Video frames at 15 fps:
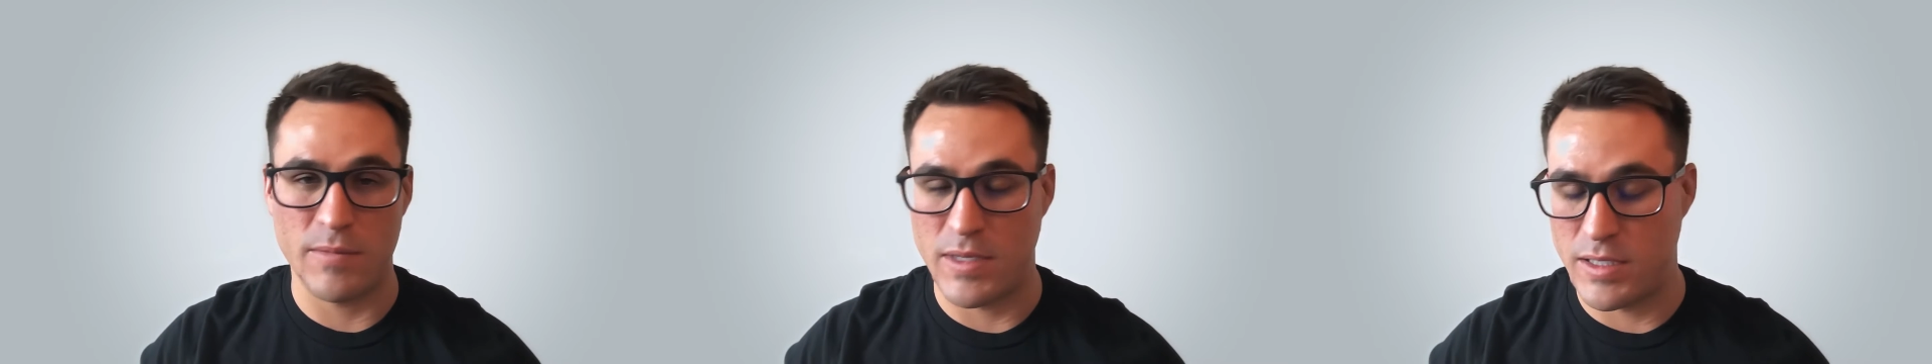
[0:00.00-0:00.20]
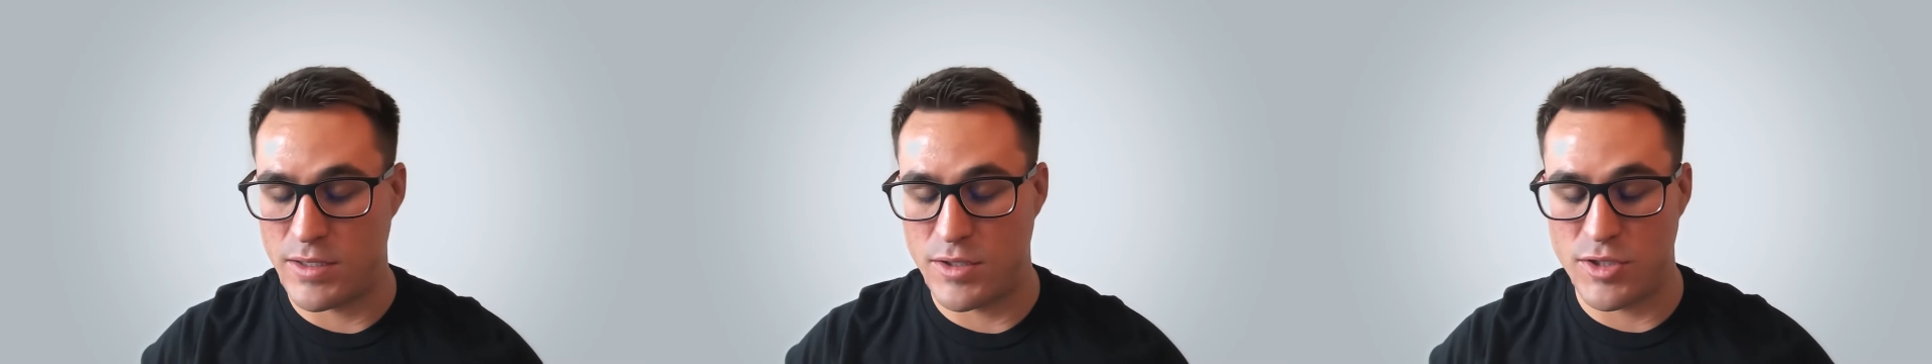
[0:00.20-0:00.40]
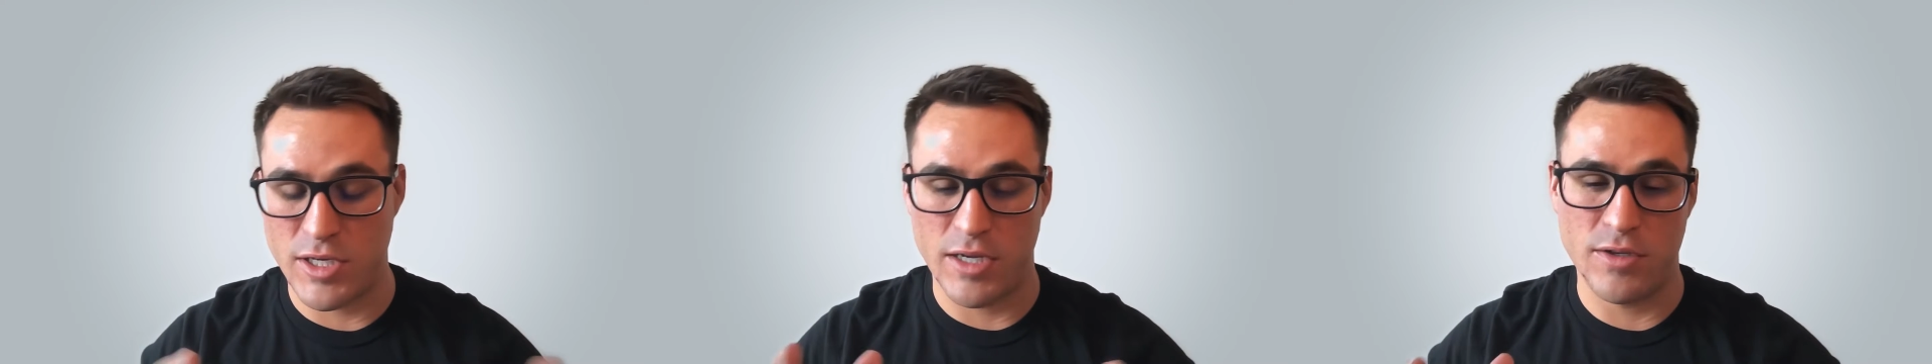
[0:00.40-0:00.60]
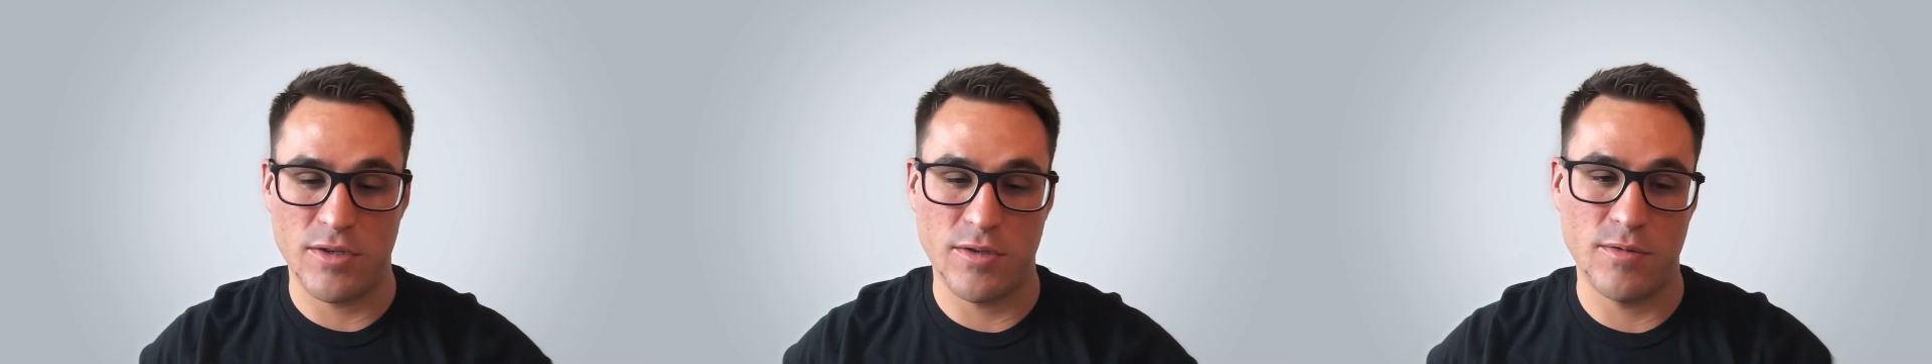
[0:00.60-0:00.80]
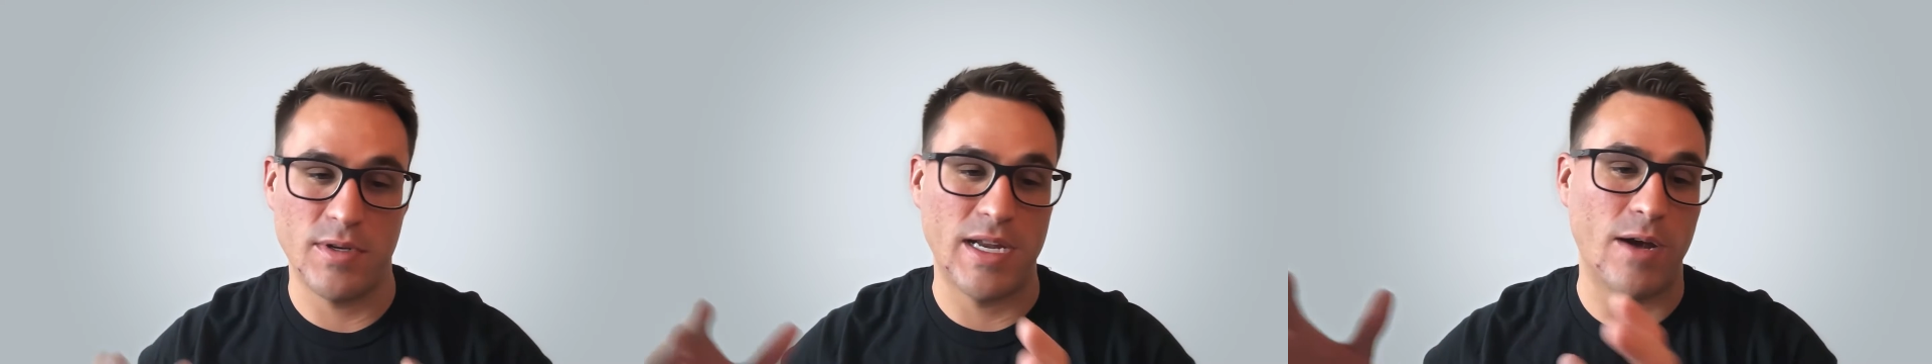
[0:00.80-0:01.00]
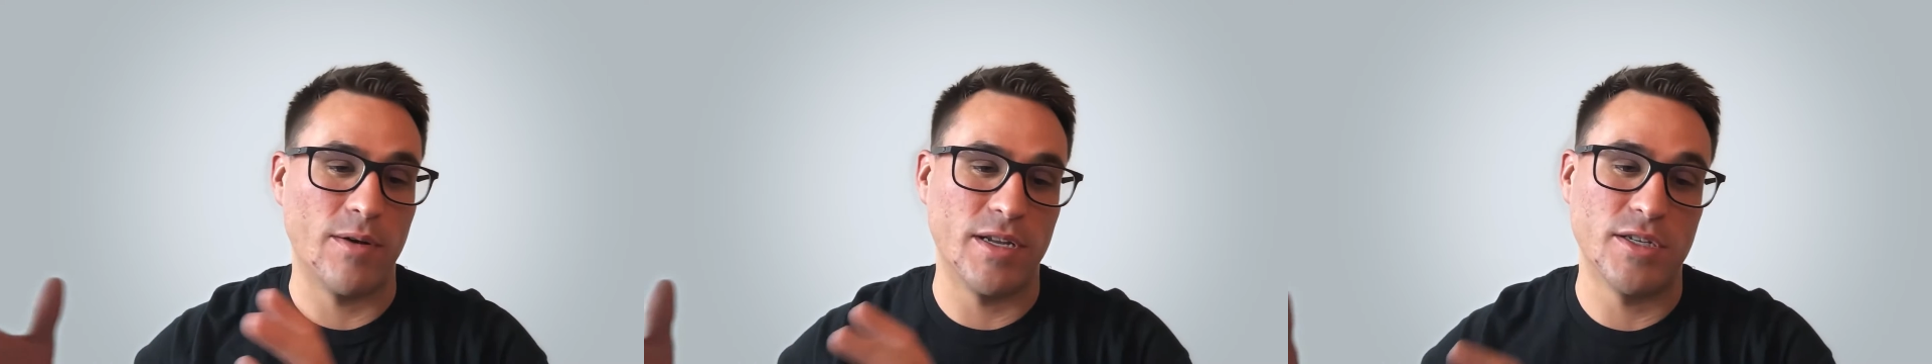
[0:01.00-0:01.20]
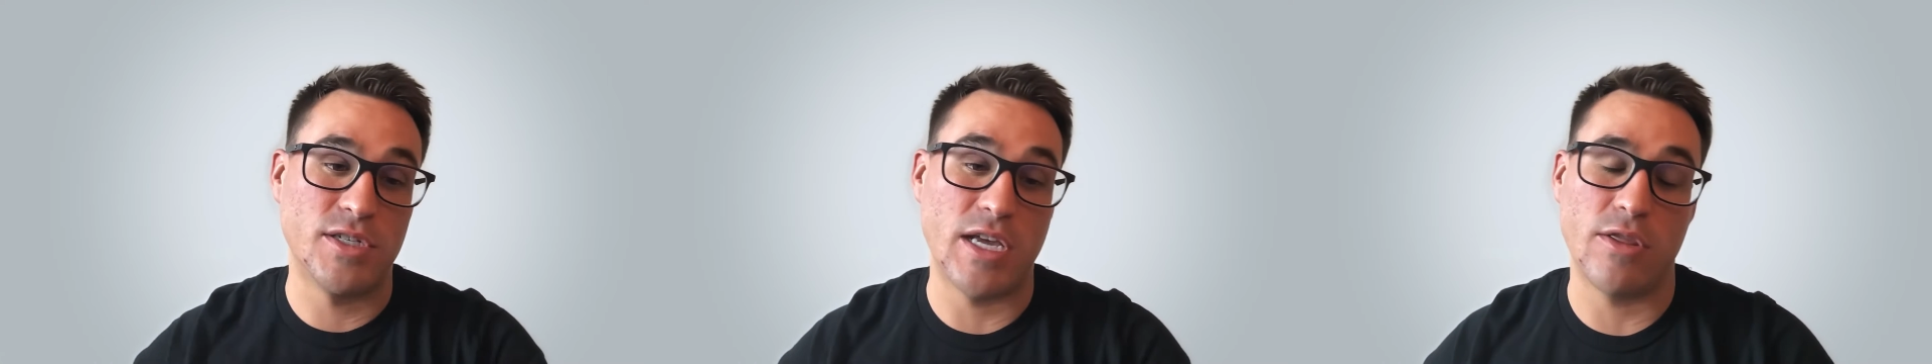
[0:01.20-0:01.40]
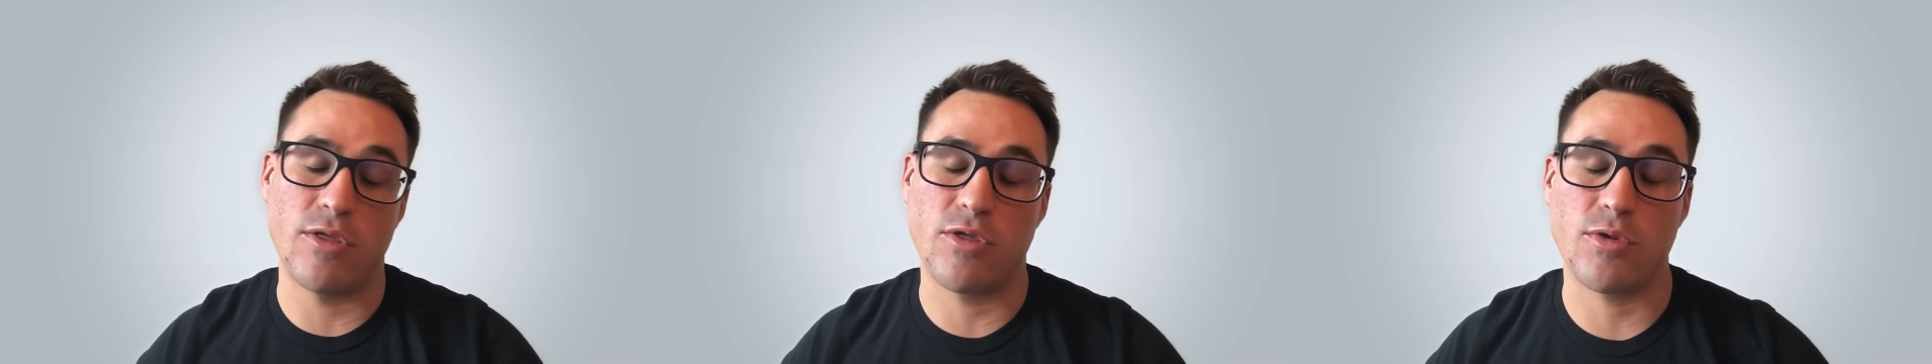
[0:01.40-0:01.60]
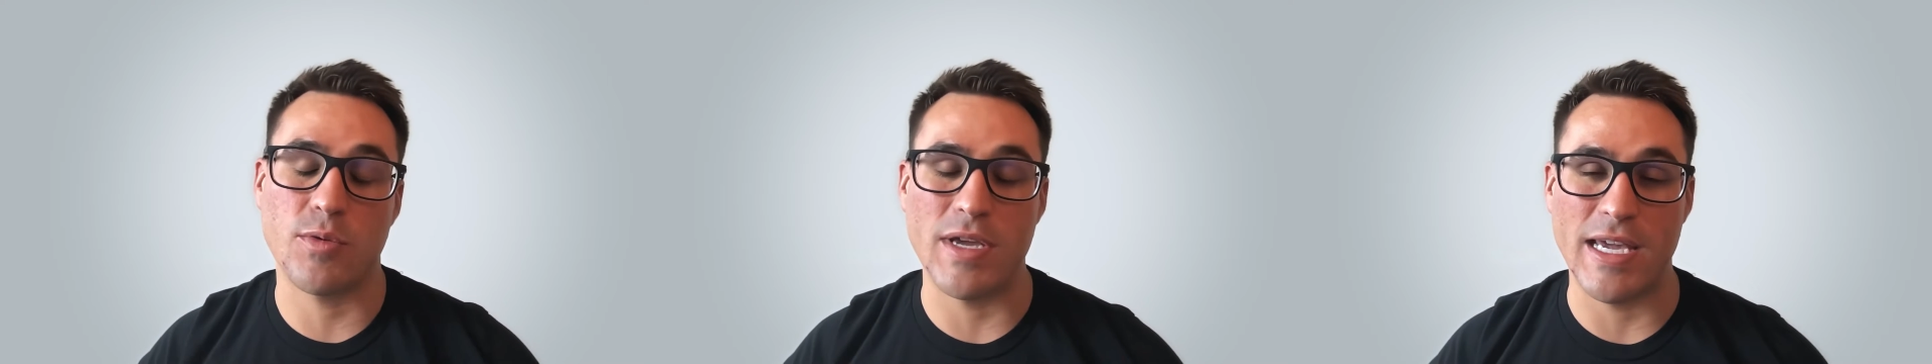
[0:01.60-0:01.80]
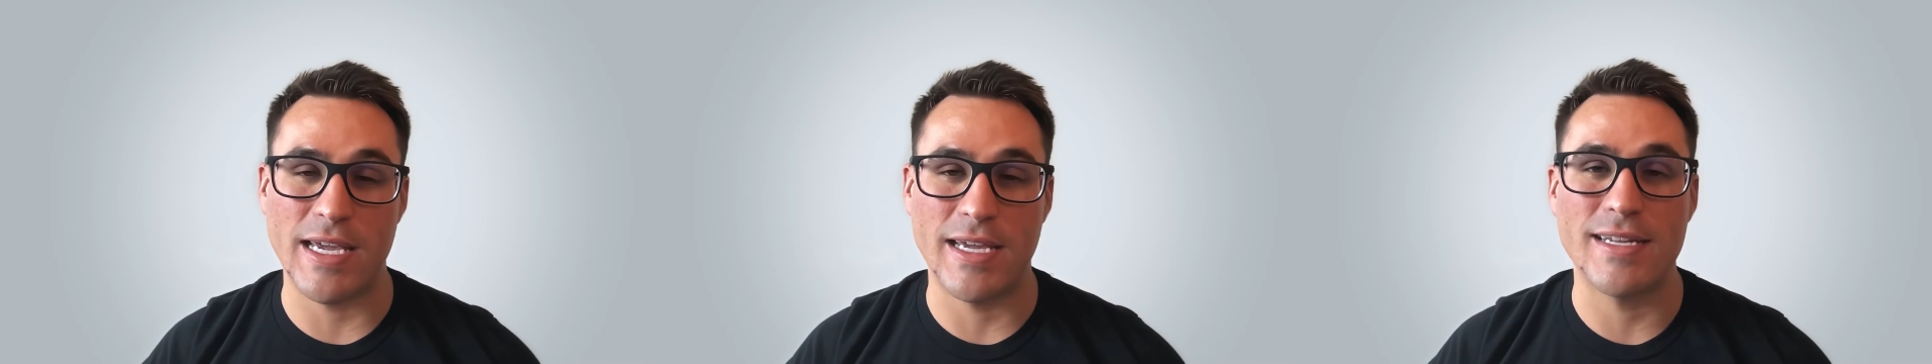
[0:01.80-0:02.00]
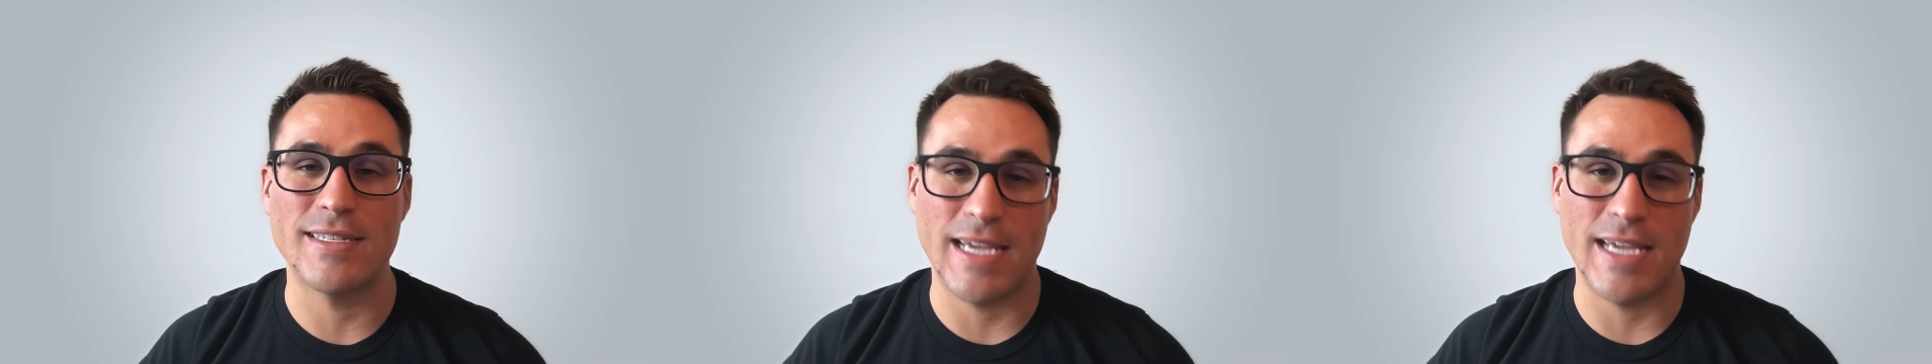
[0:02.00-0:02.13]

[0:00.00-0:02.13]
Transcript: into Gen 2 and now into Gen 3